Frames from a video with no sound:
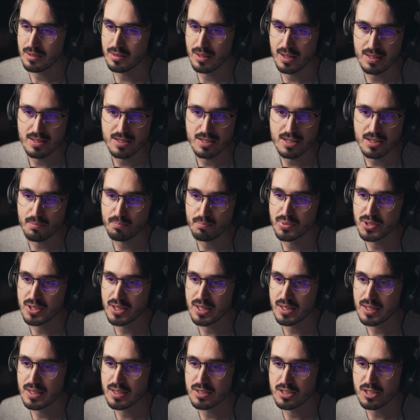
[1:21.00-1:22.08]
that's it,
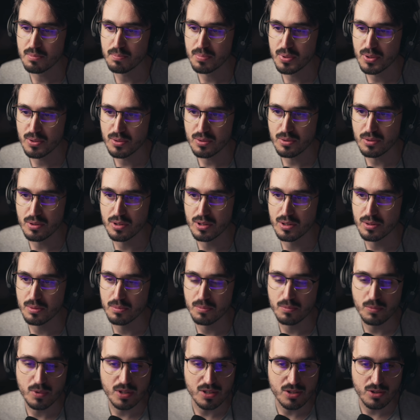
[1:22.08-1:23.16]
pretty simple.
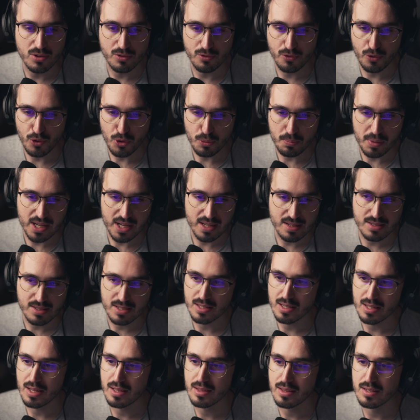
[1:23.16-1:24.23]
We do 4 bars
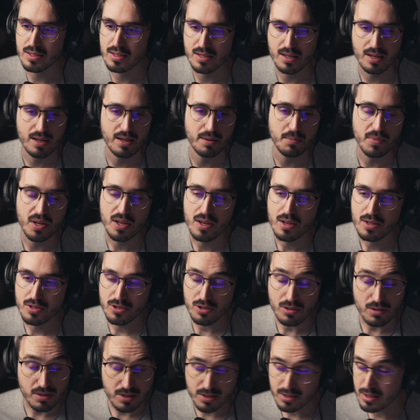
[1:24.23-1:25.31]
at the time,
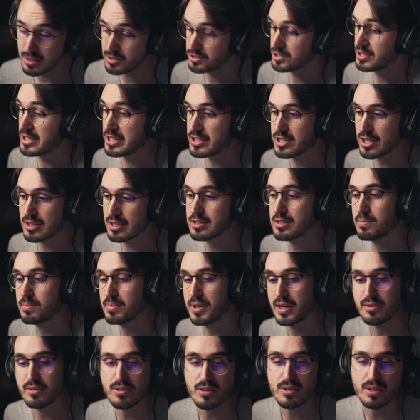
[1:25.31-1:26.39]
so it's literally just a
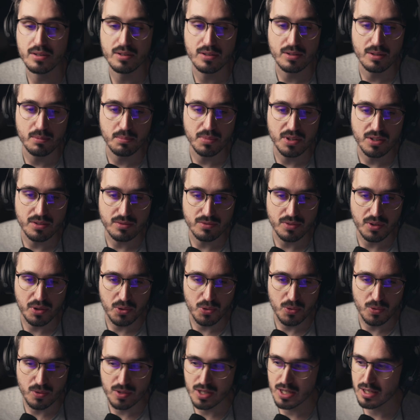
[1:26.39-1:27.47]
piano. I'm gonna be
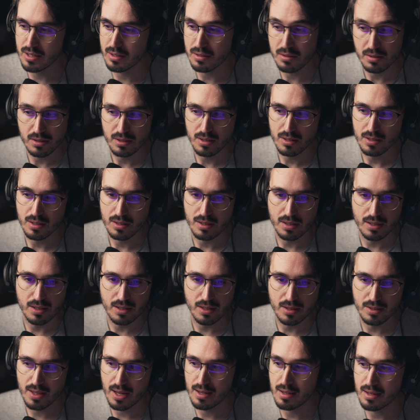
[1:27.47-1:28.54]
recording
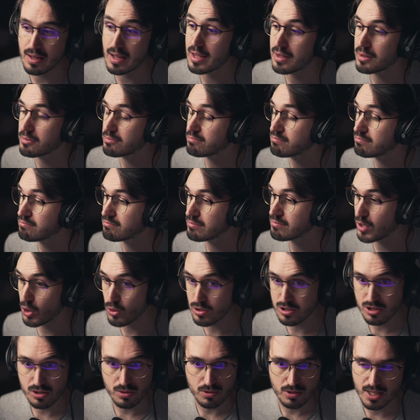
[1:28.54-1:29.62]
that. And
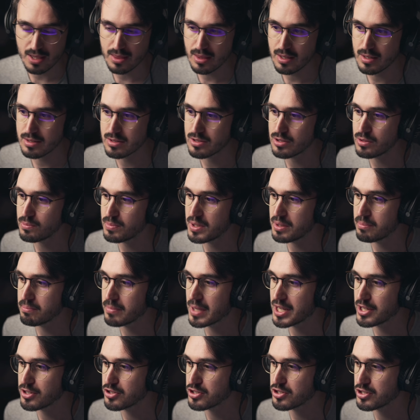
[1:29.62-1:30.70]
also something to be
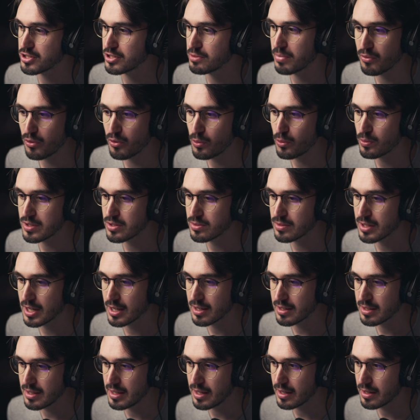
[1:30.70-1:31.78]
mentioned before we do
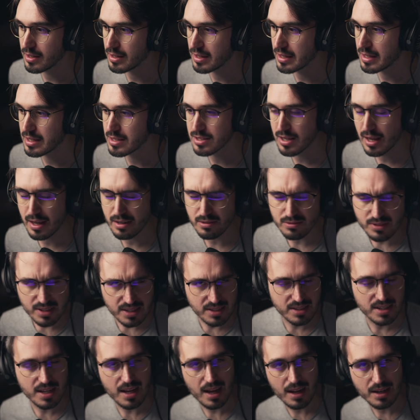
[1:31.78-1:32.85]
that, yeah, is I already
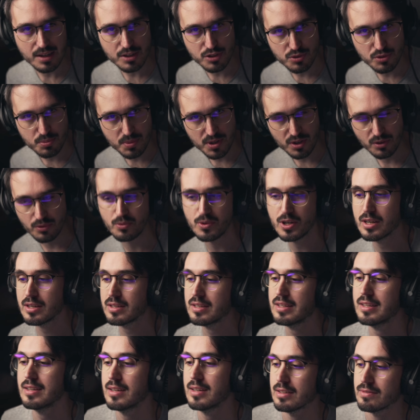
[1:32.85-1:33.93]
did a little bit of
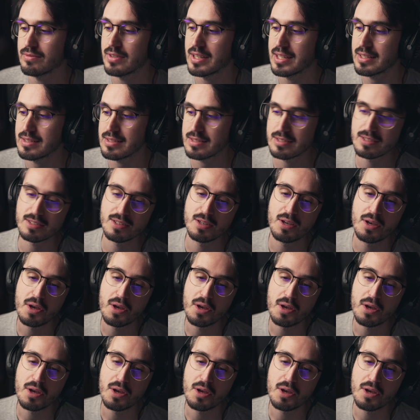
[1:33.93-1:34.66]
work in advance